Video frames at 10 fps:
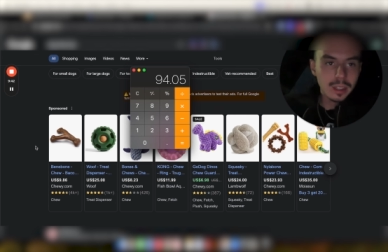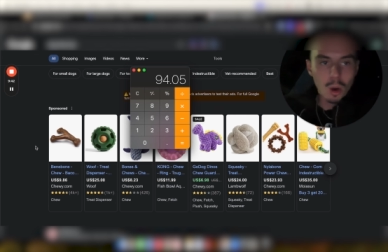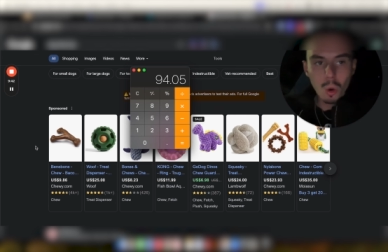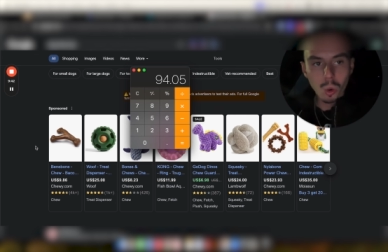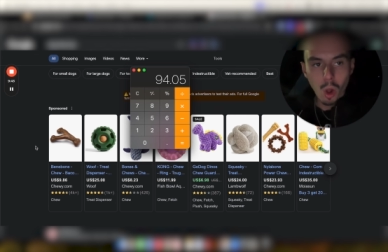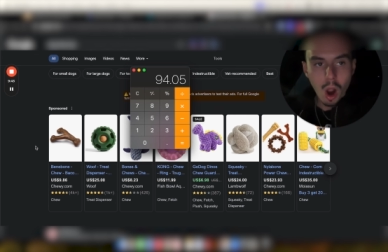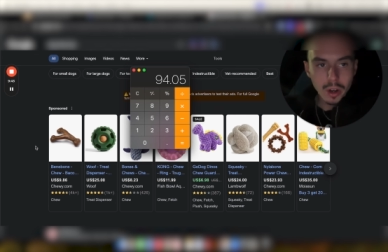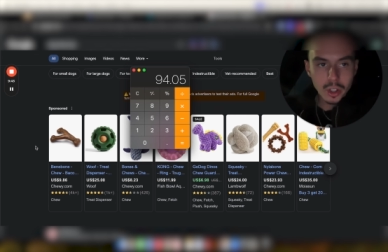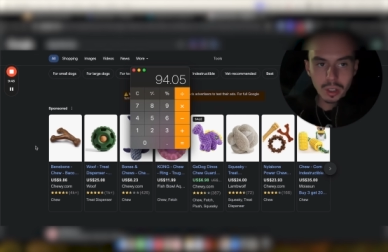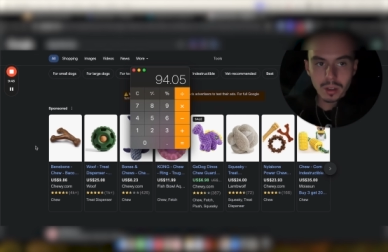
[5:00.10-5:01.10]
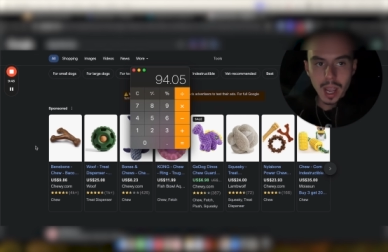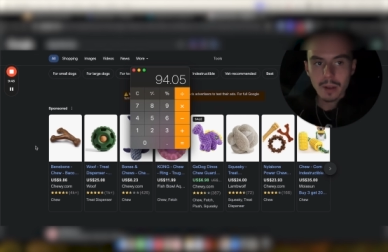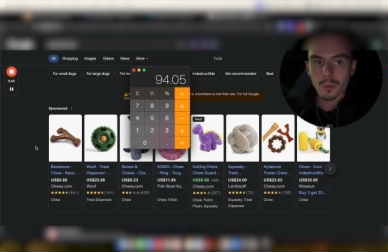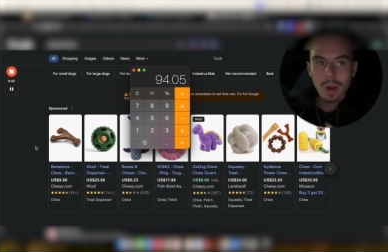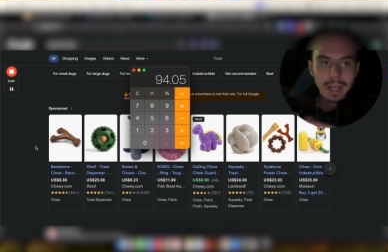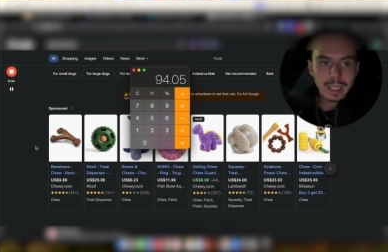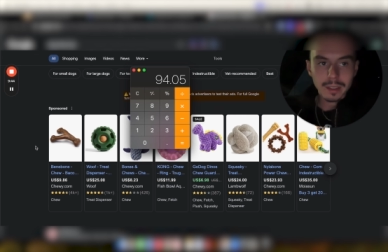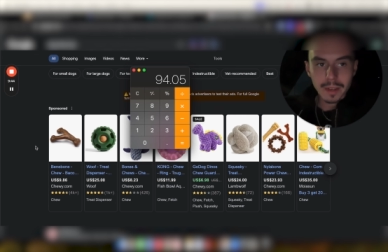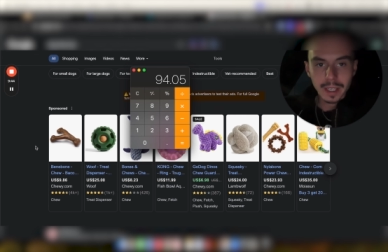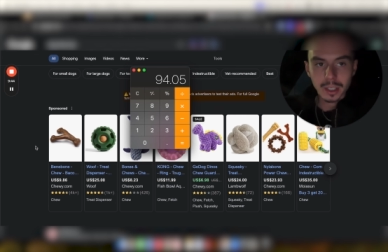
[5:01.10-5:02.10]
the whole auction and rank at the
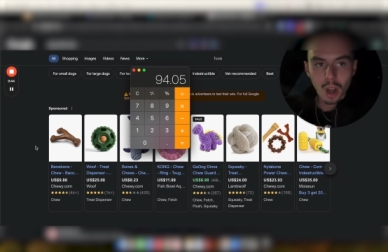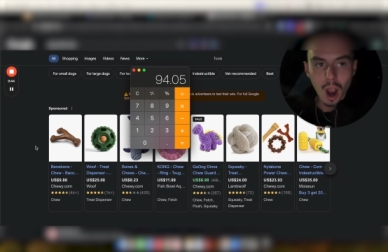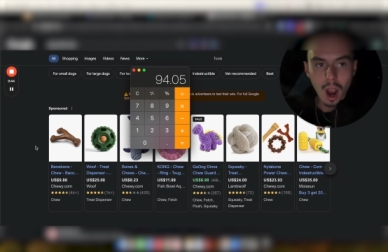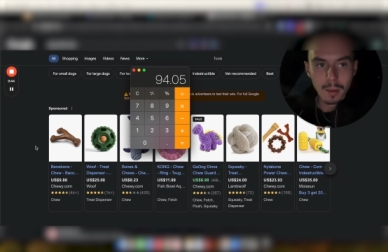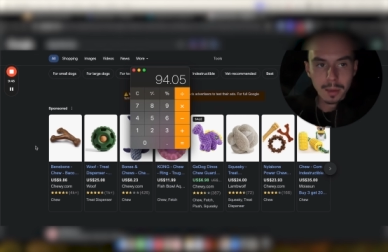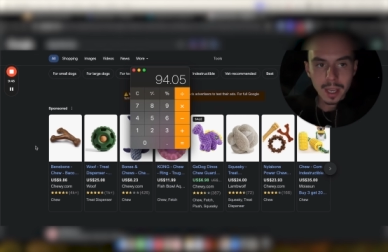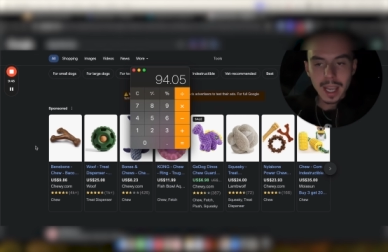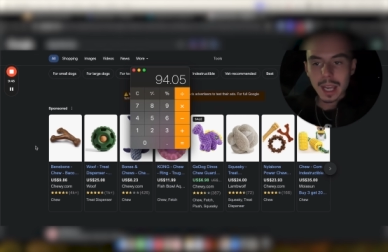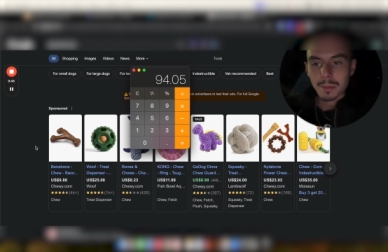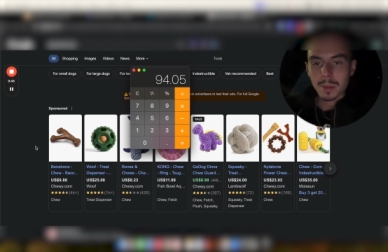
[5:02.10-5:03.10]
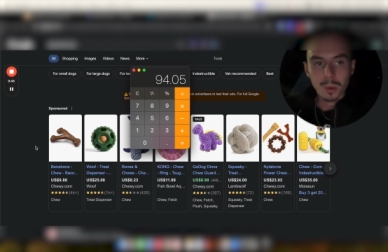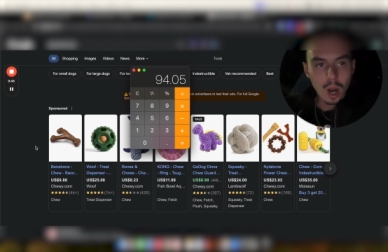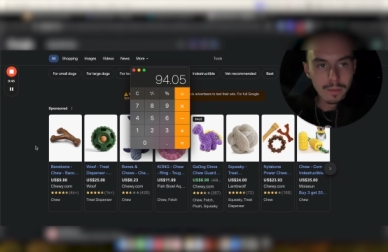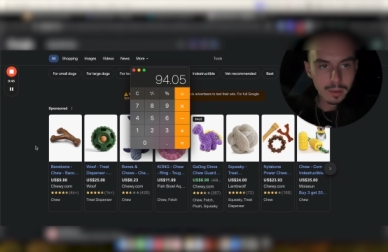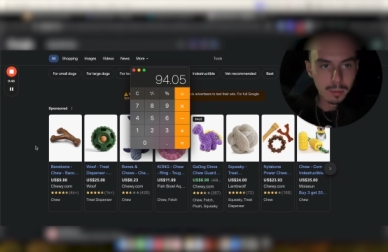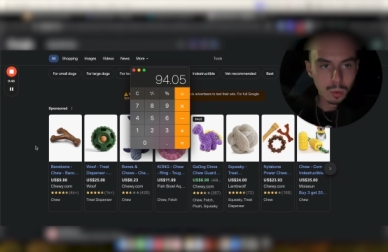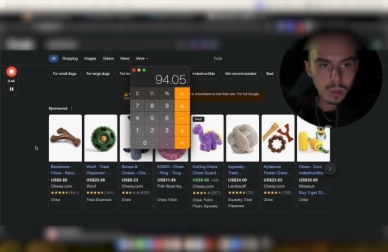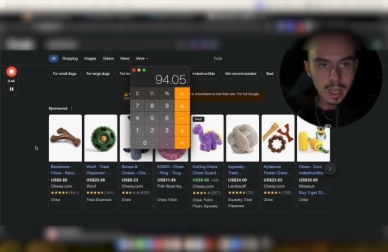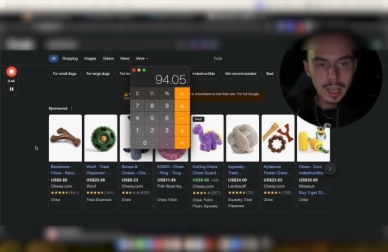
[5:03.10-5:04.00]
very top and be profitable,